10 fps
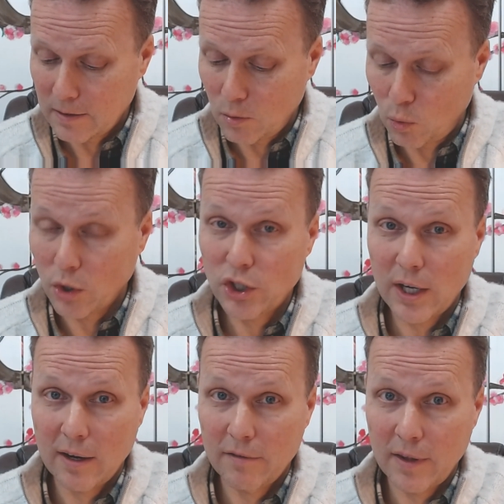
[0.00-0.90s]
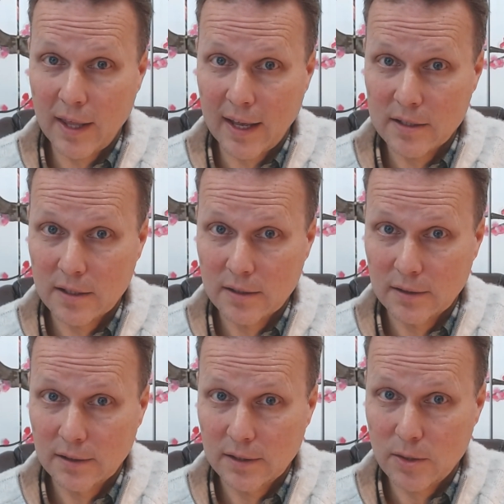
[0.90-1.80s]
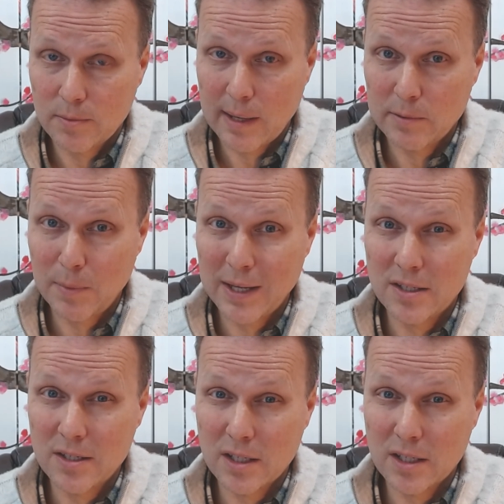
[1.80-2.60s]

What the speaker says: watch out for that. Sometimes medicines